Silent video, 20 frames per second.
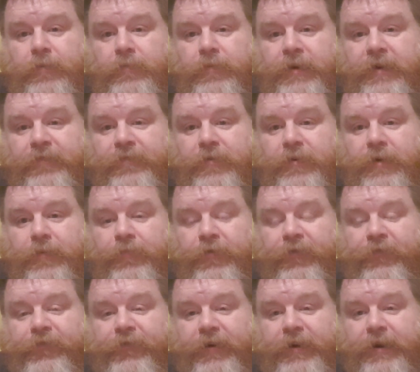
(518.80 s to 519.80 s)
leaving
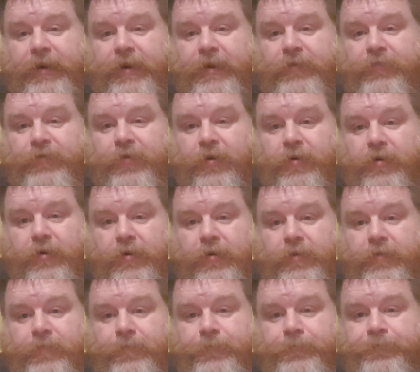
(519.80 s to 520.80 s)
Limerick City in
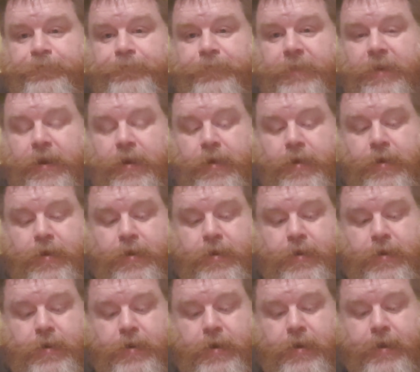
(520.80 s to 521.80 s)
third.
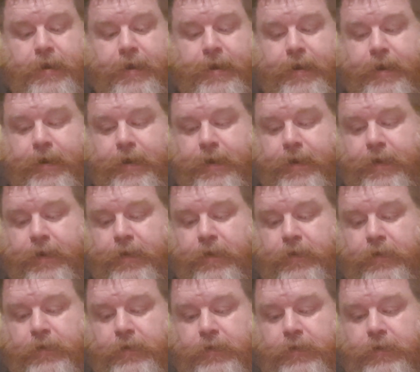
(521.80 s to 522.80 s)

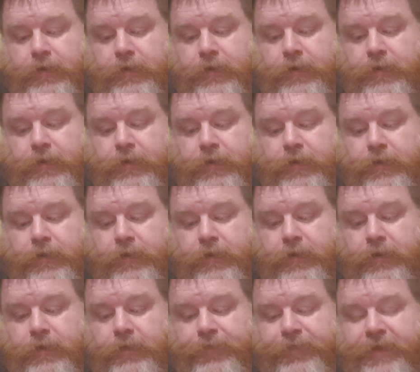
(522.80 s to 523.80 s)
That
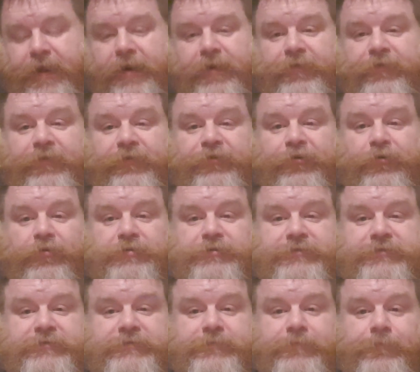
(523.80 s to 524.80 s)
is
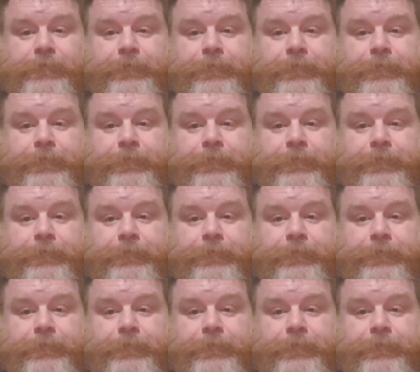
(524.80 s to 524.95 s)
atrocious